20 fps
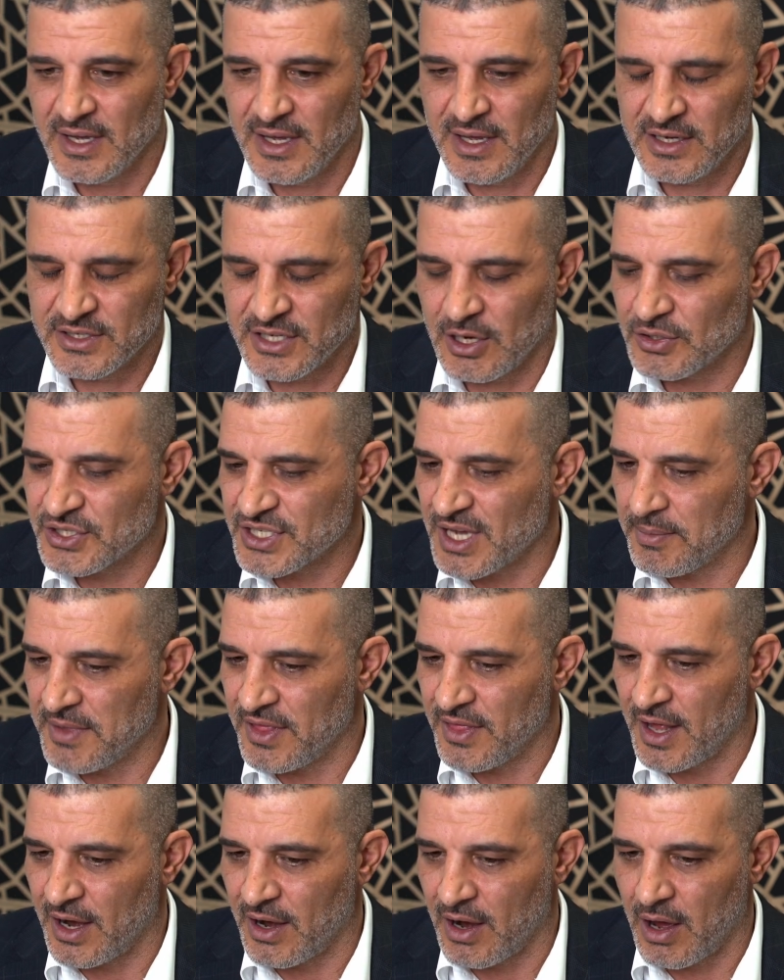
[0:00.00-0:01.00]
So it's something
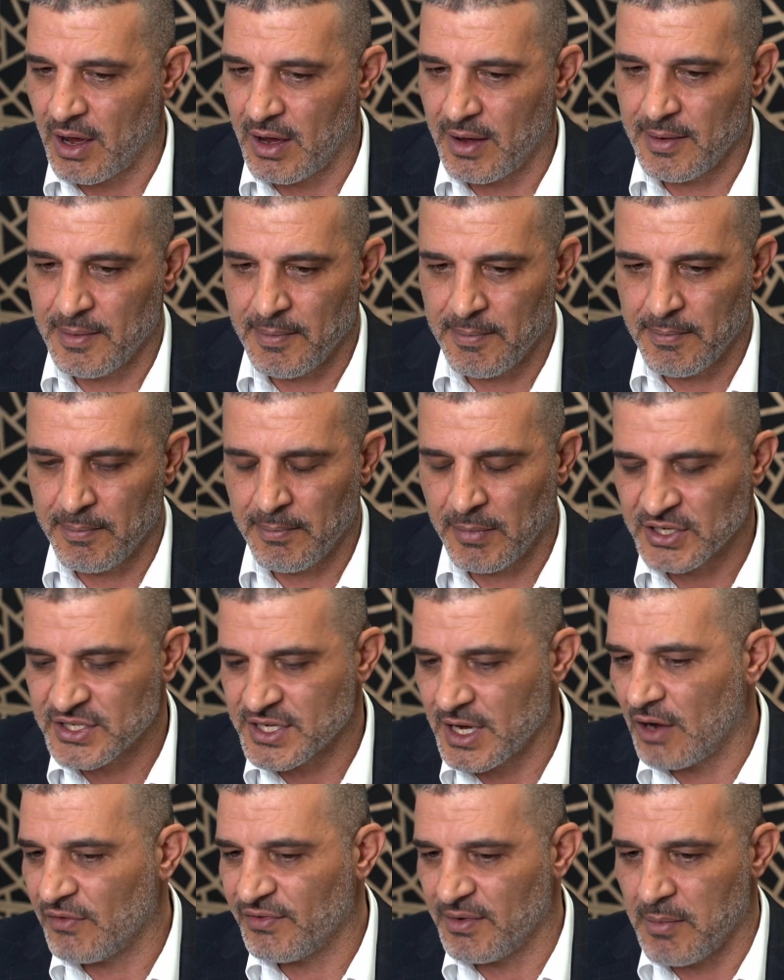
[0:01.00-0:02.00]
that
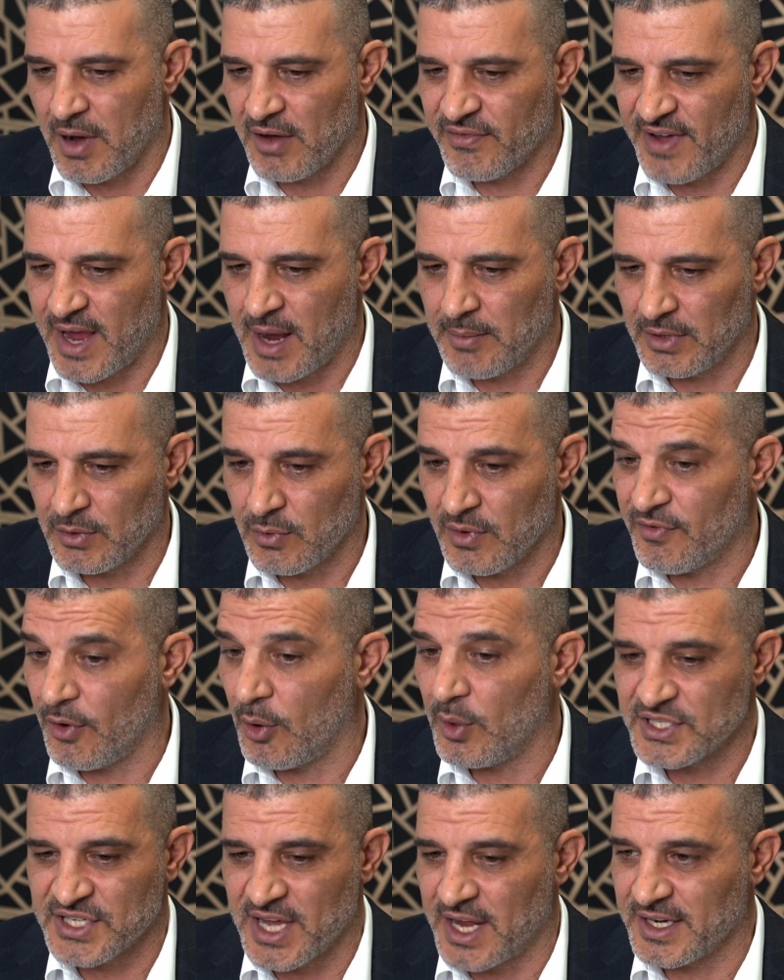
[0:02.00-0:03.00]
myself and my family, we've
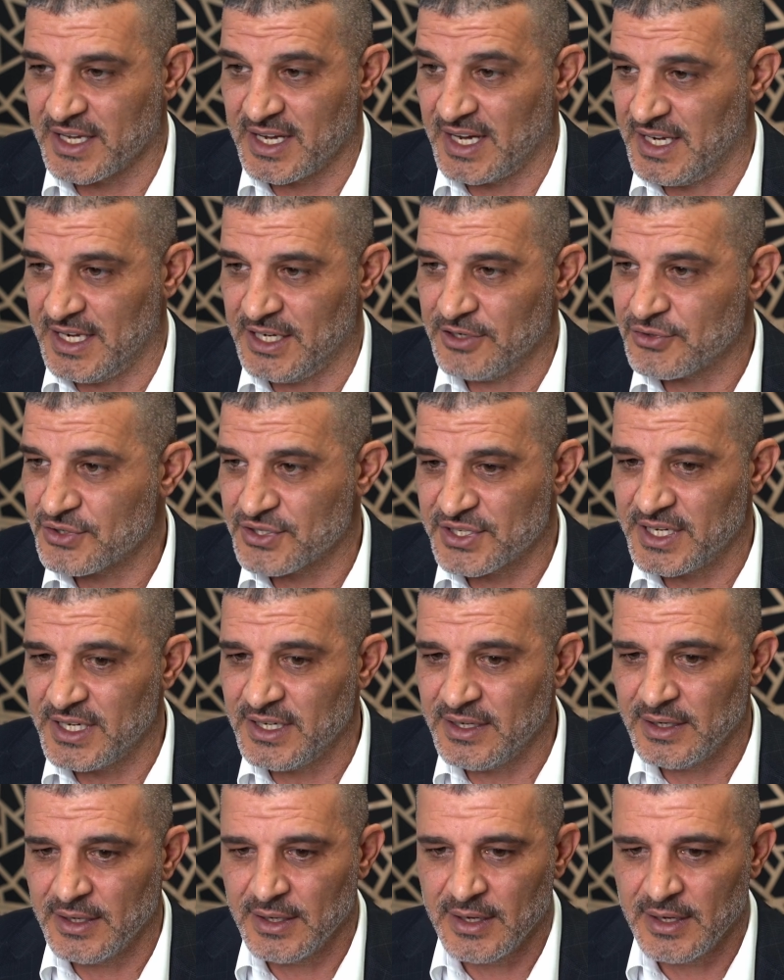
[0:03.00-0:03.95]
always had a keen interest in.